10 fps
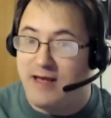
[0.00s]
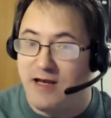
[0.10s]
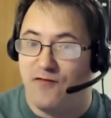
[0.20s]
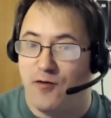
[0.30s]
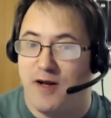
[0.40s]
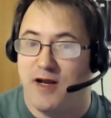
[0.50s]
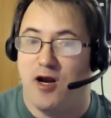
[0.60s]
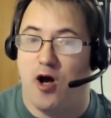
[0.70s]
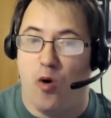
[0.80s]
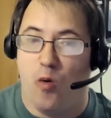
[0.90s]
everybody, and
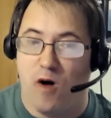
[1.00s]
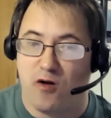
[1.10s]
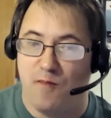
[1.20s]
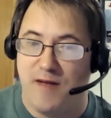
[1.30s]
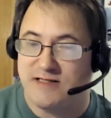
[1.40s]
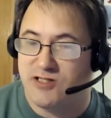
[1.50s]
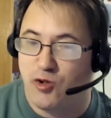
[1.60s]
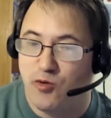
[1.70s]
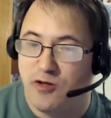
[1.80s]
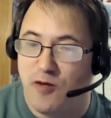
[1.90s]
uh, welcome back
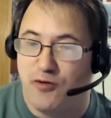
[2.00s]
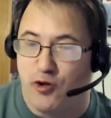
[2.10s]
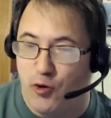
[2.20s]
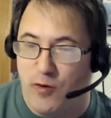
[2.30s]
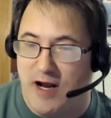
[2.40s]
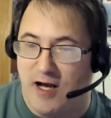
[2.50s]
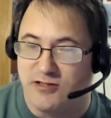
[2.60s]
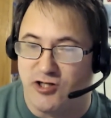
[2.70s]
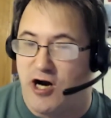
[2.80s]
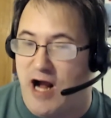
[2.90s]
to the Blu ray
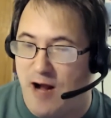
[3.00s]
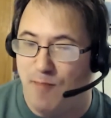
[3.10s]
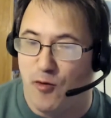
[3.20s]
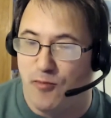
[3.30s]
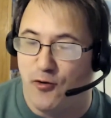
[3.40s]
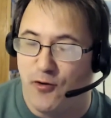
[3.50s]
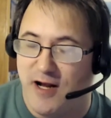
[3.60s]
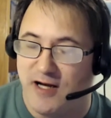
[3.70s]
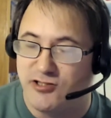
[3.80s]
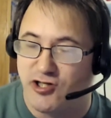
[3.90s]
Hunter. I'm the Blu ray
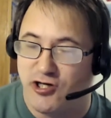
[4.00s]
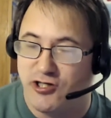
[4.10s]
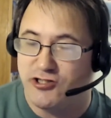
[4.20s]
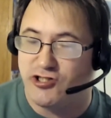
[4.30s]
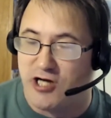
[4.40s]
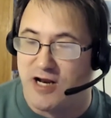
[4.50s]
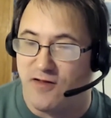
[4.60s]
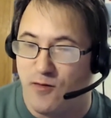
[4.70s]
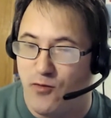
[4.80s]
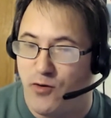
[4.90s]
Hunter,
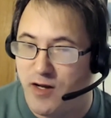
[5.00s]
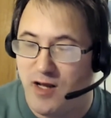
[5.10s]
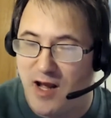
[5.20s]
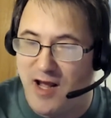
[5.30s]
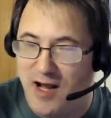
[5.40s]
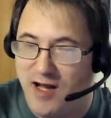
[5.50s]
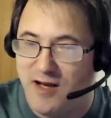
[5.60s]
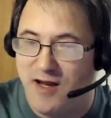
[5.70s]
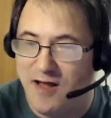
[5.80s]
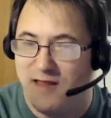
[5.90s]
Jonathan Moody,
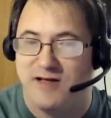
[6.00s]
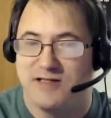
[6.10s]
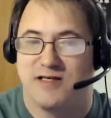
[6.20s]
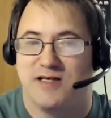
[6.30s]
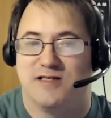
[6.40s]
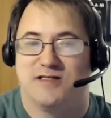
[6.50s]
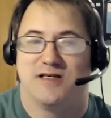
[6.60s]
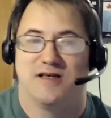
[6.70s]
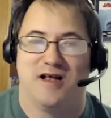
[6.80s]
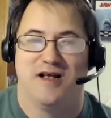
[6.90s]
and this is
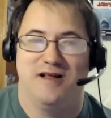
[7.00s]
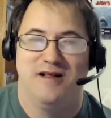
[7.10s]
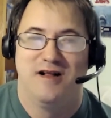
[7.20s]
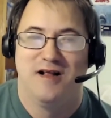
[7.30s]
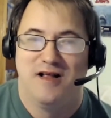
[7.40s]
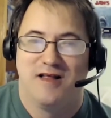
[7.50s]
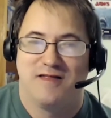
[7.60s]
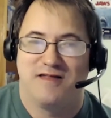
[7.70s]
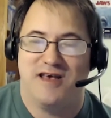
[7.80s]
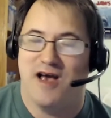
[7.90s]
huh,
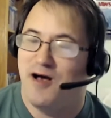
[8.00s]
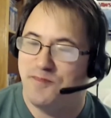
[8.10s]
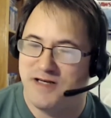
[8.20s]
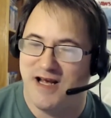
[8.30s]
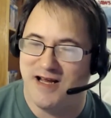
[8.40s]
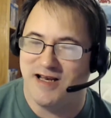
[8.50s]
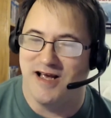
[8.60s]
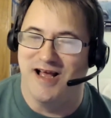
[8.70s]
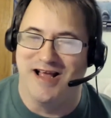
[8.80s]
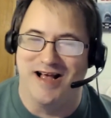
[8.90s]
the update.
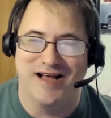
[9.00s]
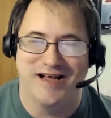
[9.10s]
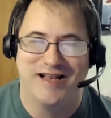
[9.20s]
Uh,